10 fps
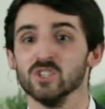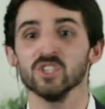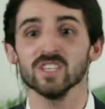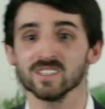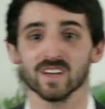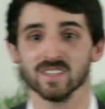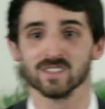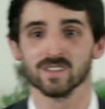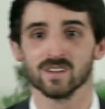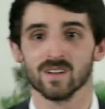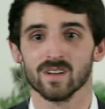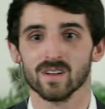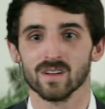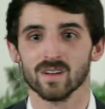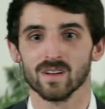of Jesus,
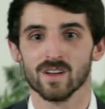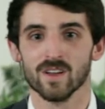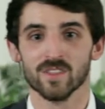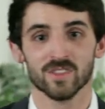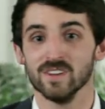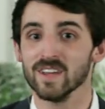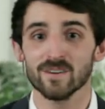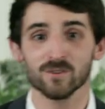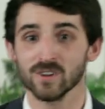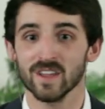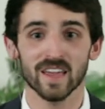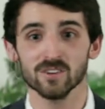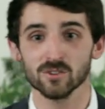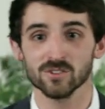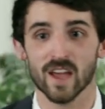the devil and the
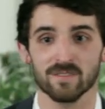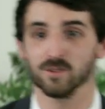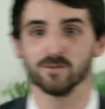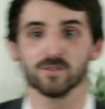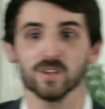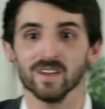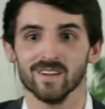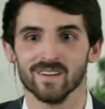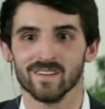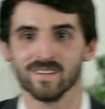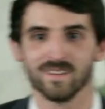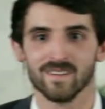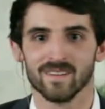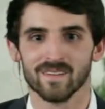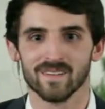angels have to flee.
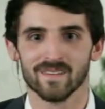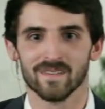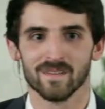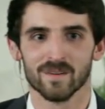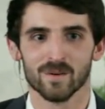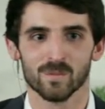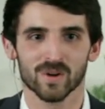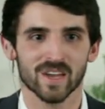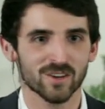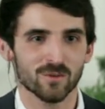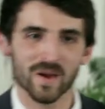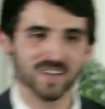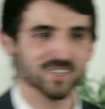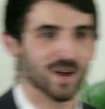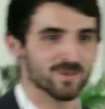But can you
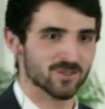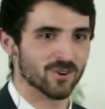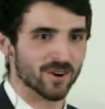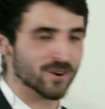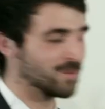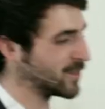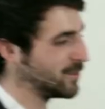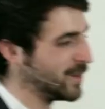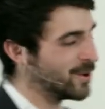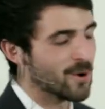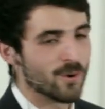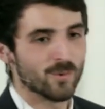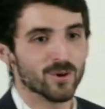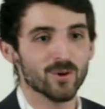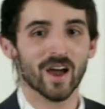imagine how much stronger it must be
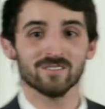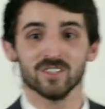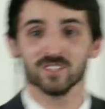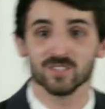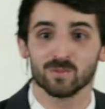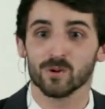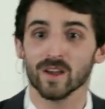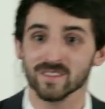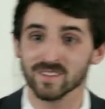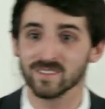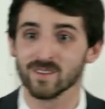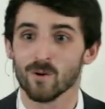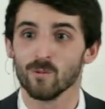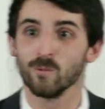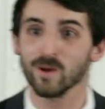when you have Jesus' presence
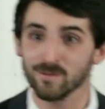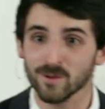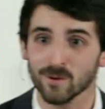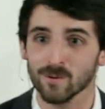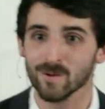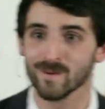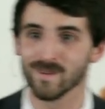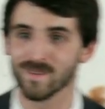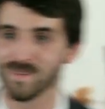with you